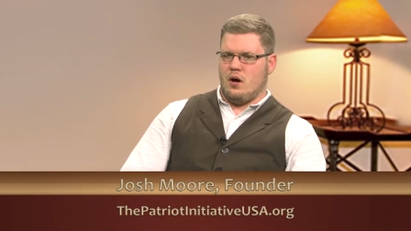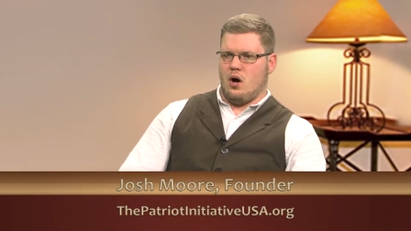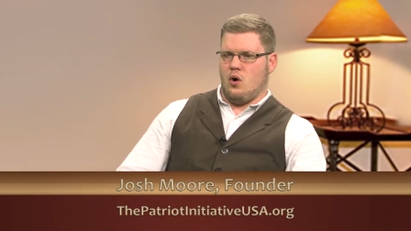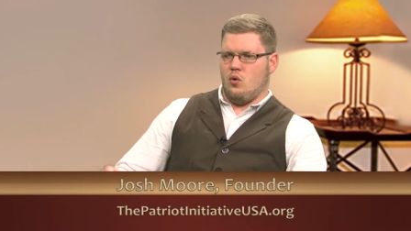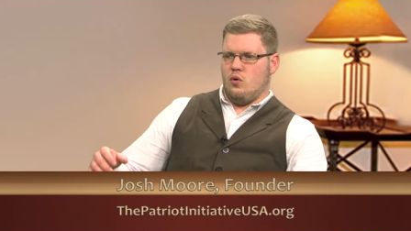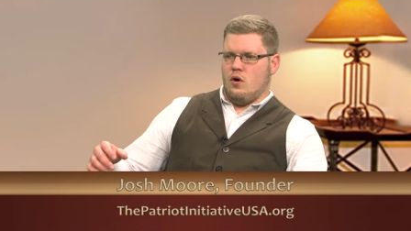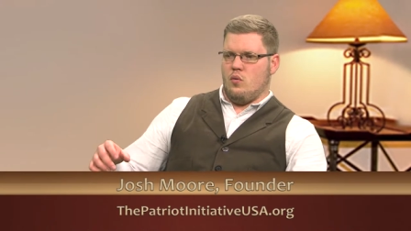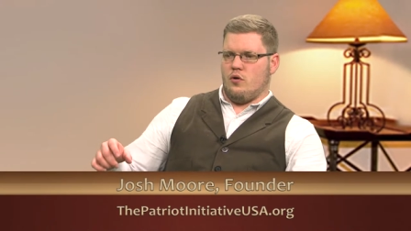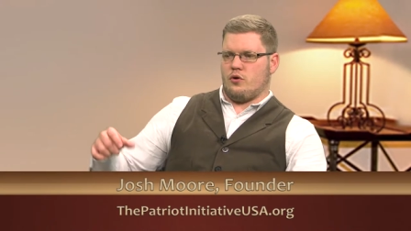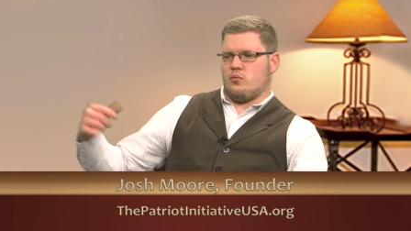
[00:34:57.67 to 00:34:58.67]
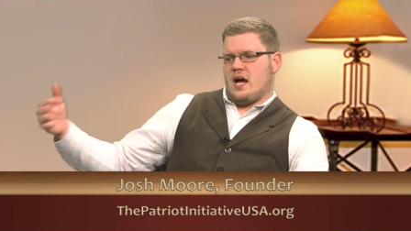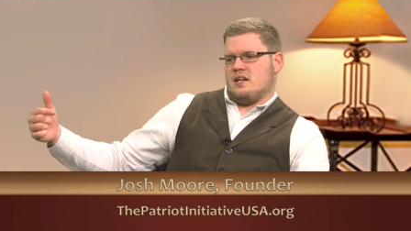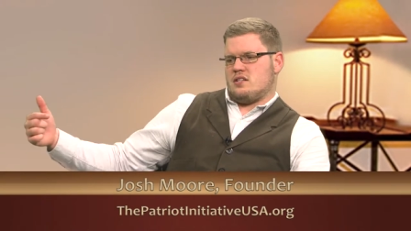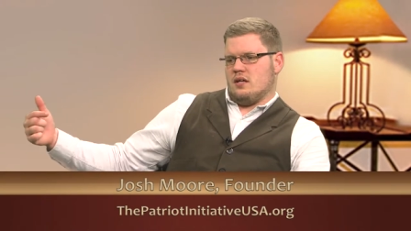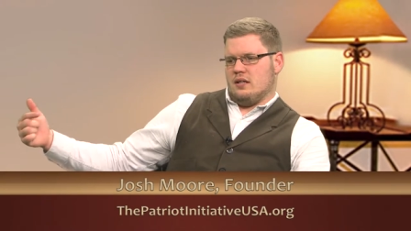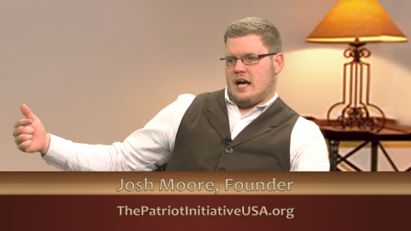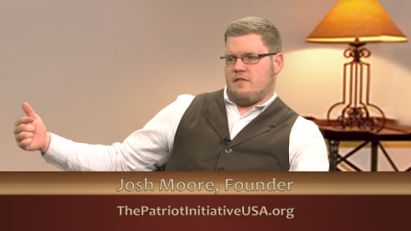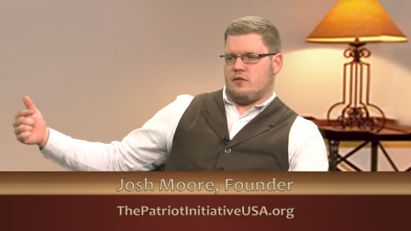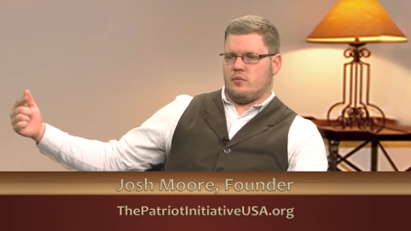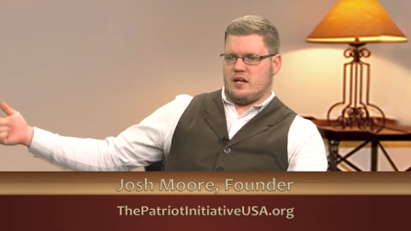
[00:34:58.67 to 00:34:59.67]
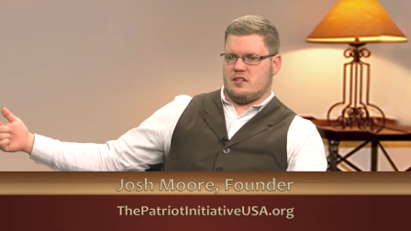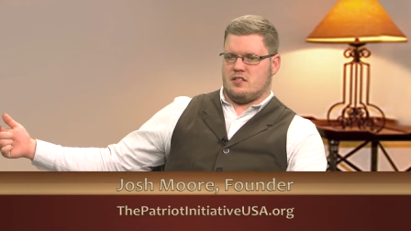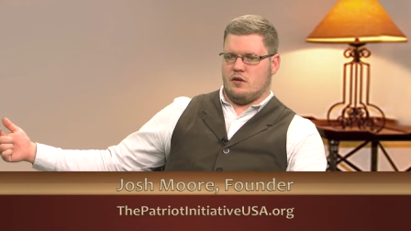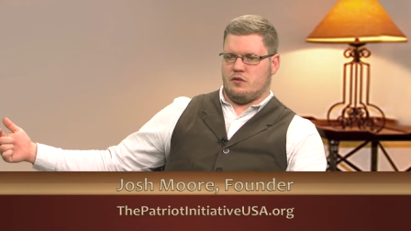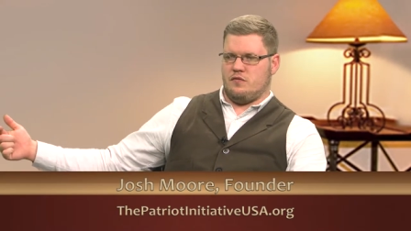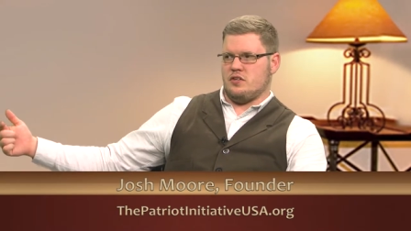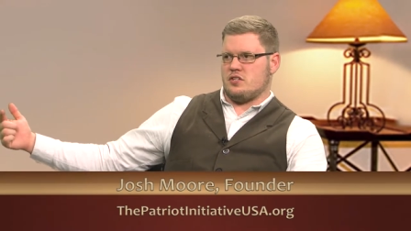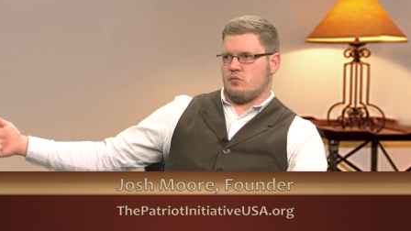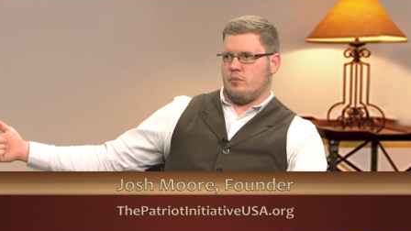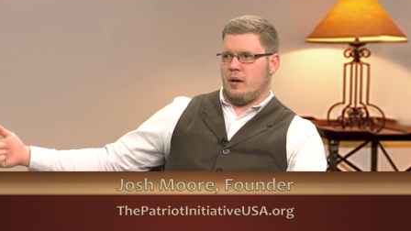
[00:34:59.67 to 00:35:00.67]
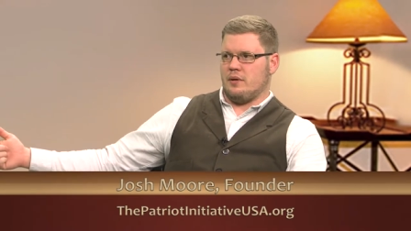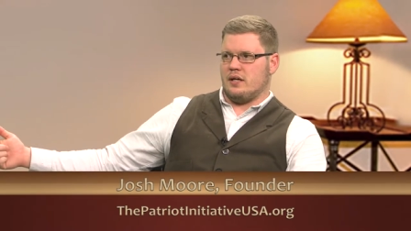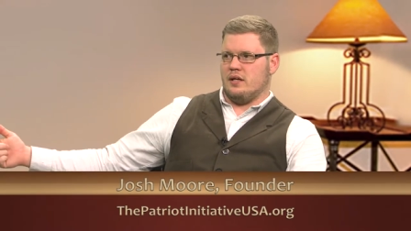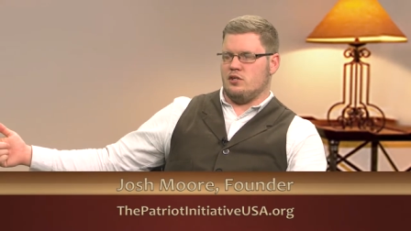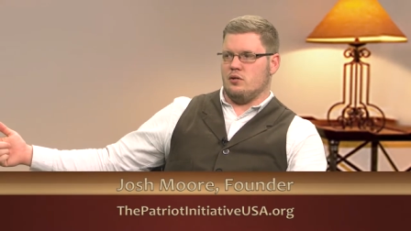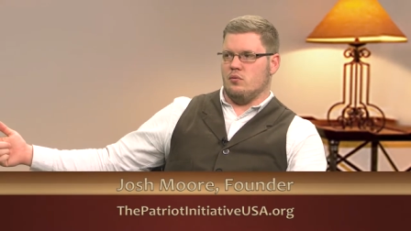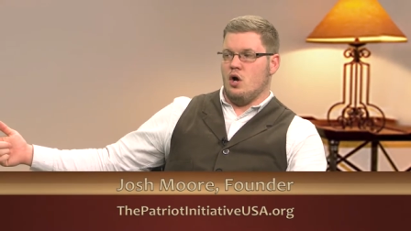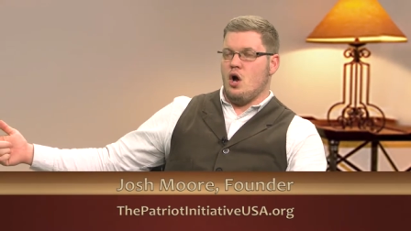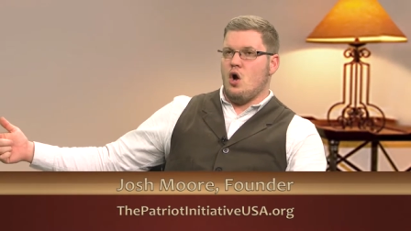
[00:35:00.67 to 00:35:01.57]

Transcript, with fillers: oh, well, the right to life and the right to self-defense is a Republican issue.